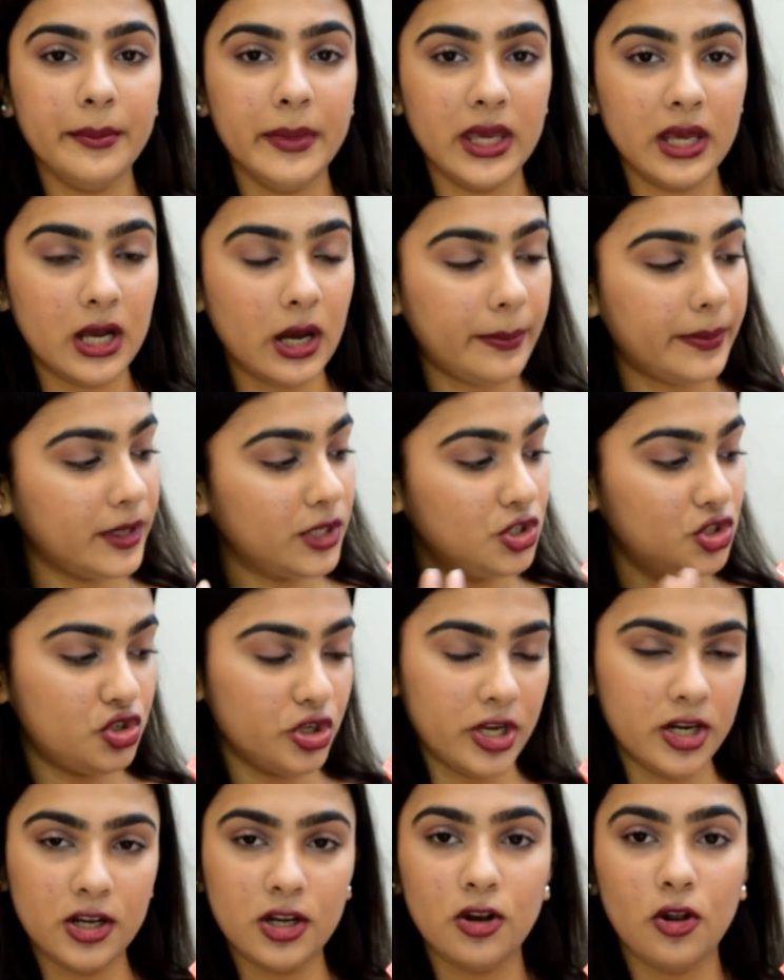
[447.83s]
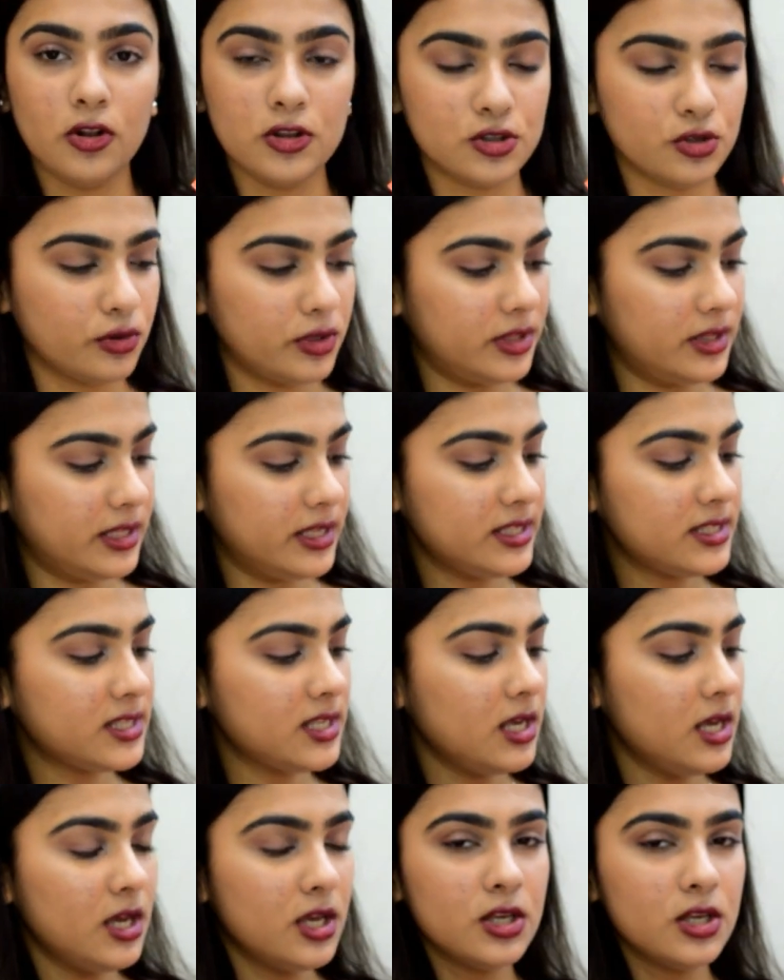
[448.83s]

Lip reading: makeup in general also in this.